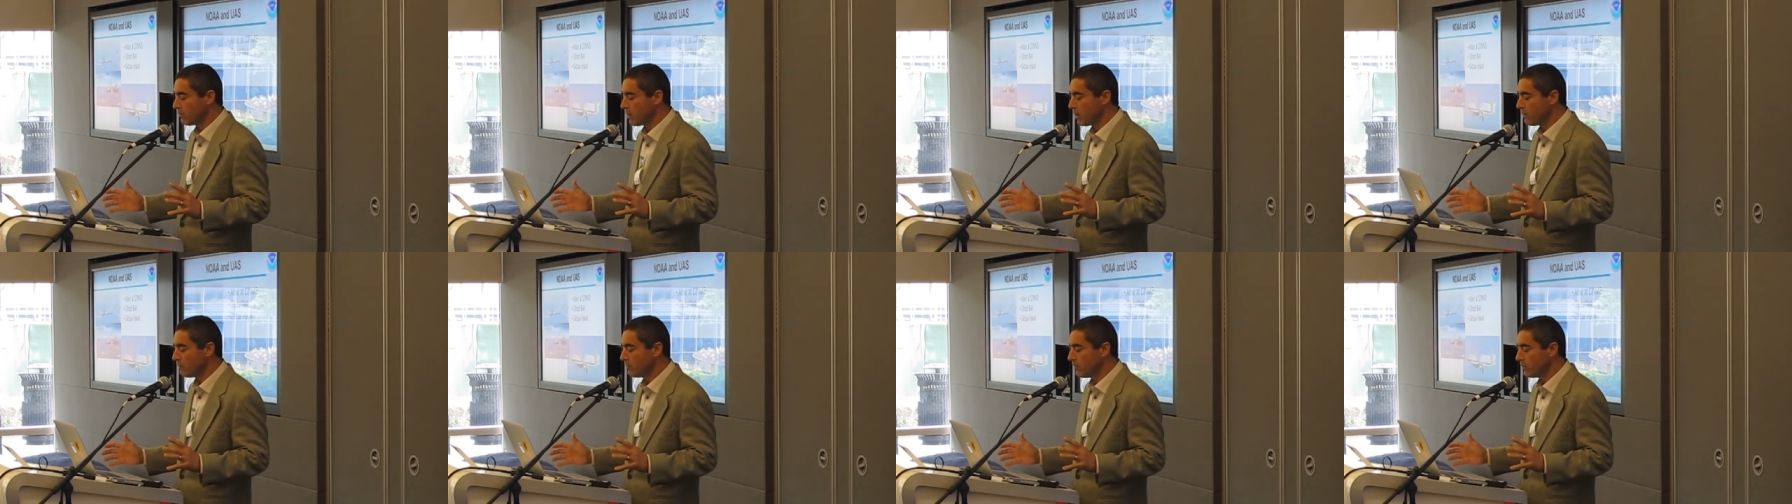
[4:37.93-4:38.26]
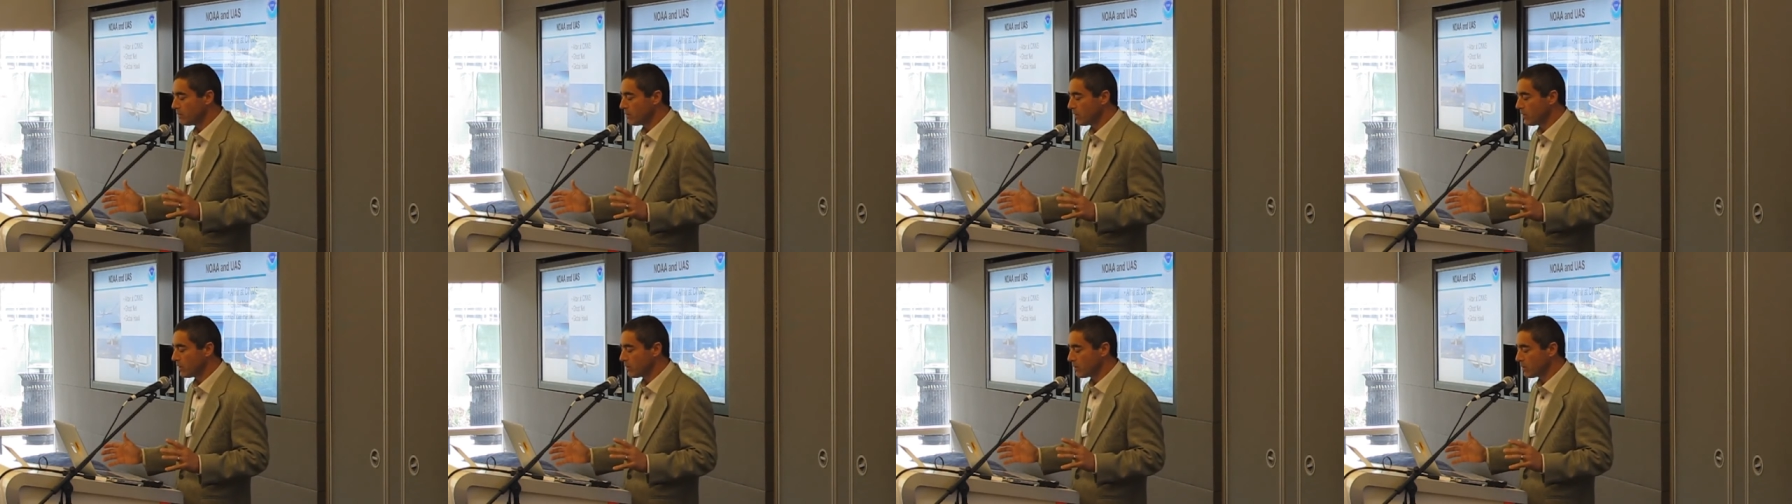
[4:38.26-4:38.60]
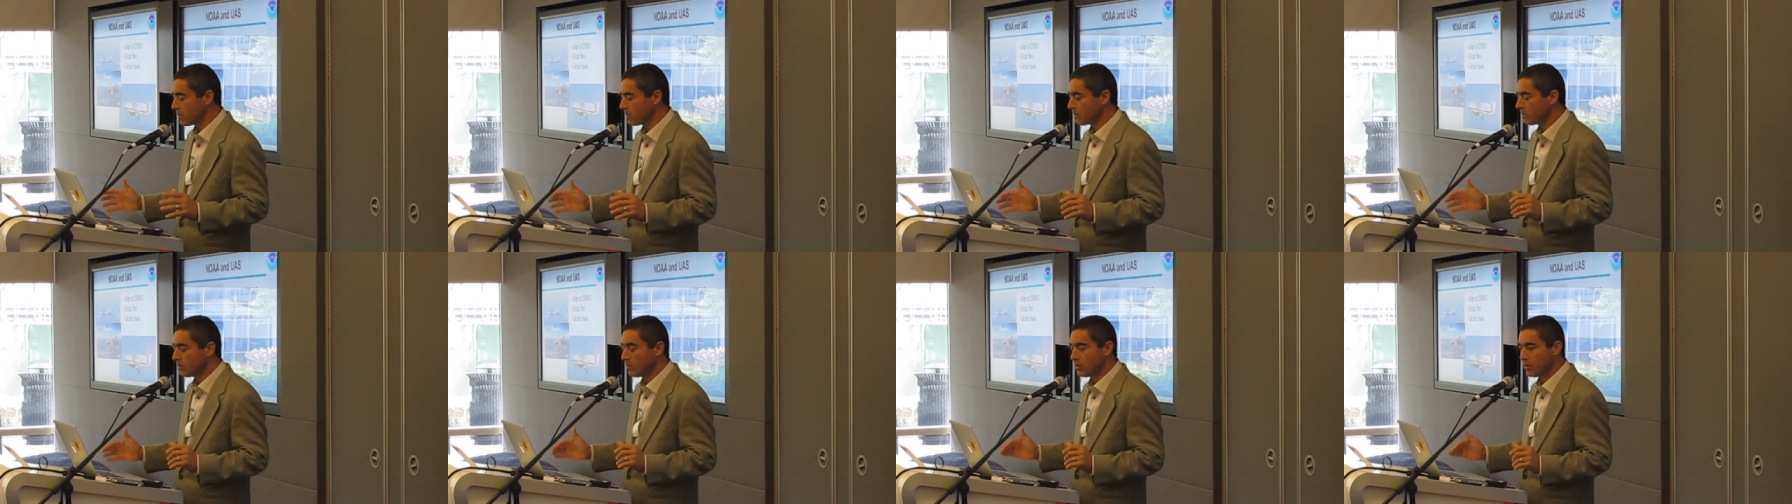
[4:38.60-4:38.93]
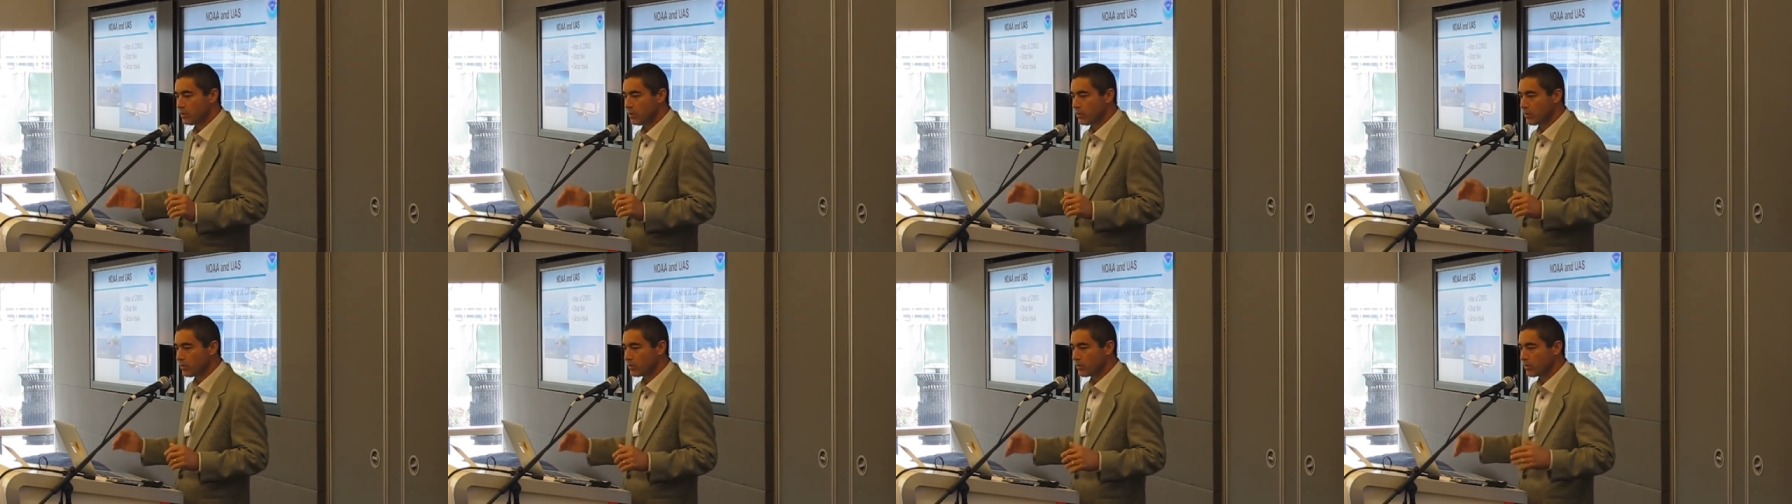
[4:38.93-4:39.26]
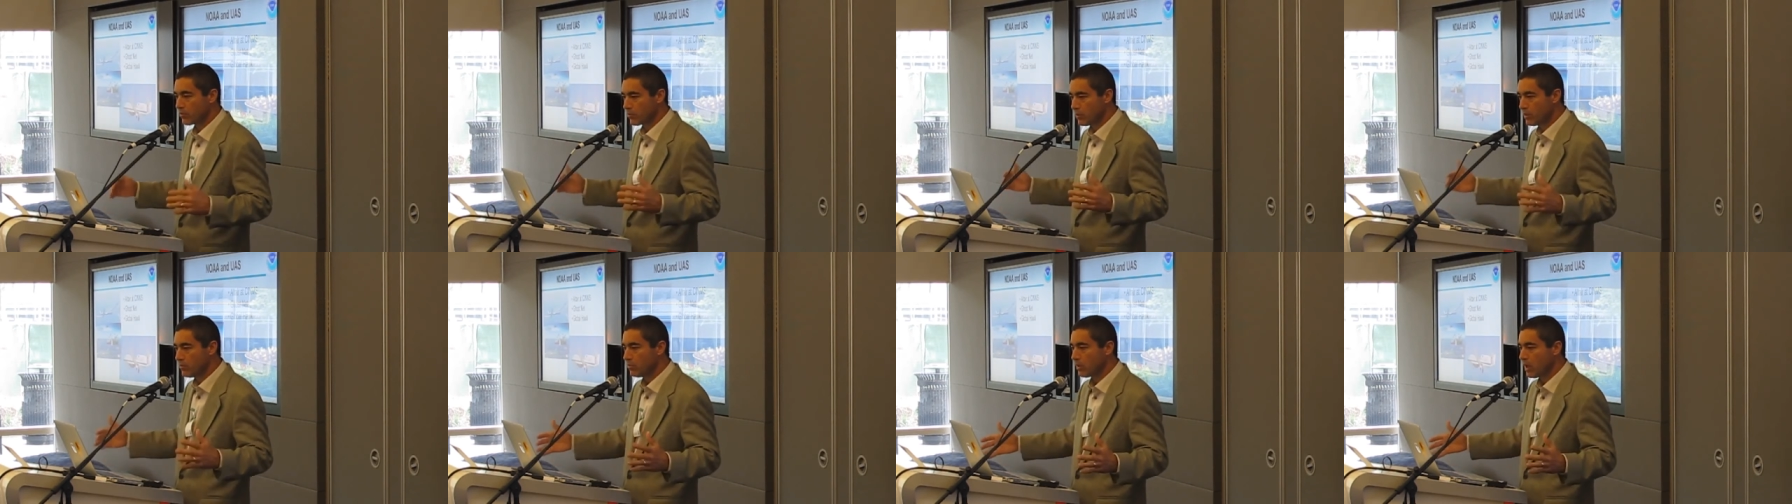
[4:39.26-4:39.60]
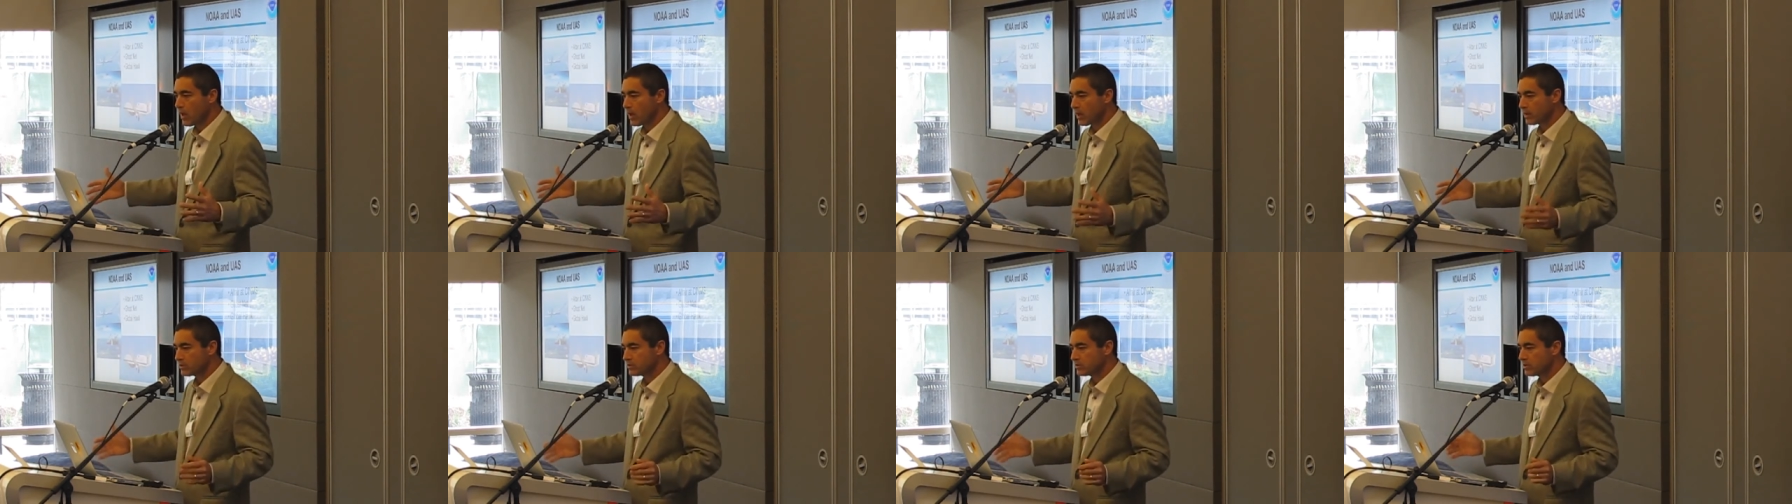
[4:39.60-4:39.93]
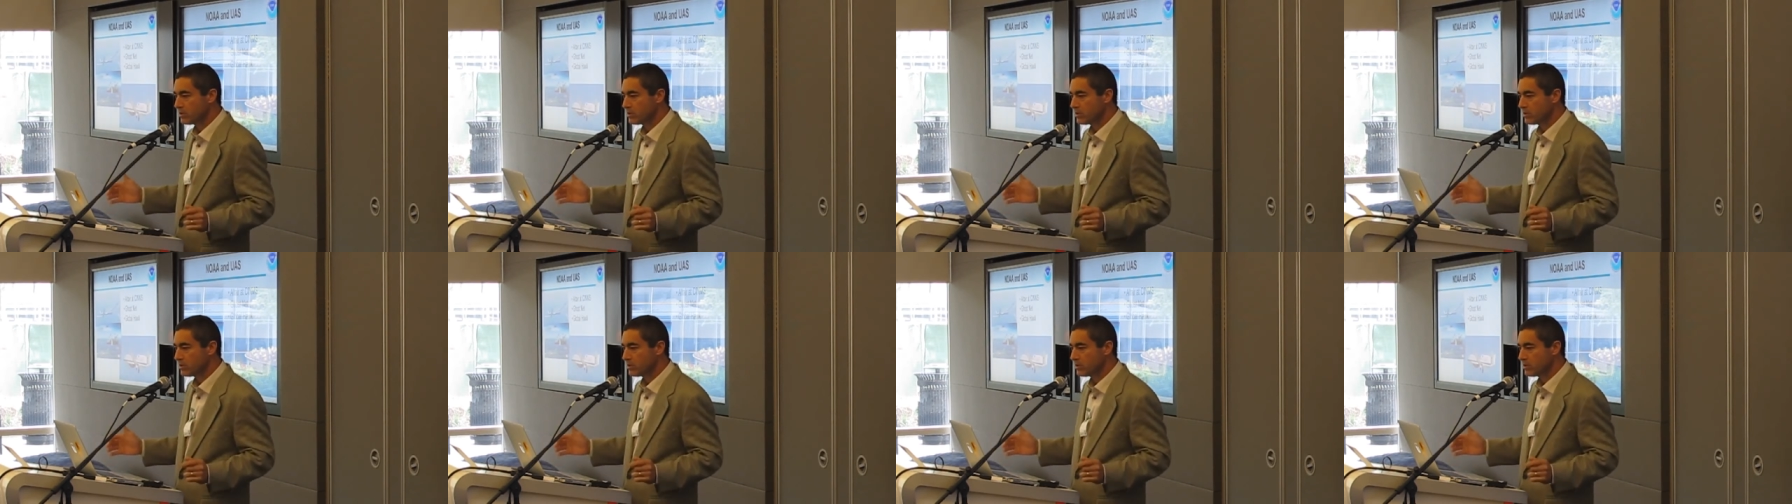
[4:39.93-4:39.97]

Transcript: of them. There were 3 blocks.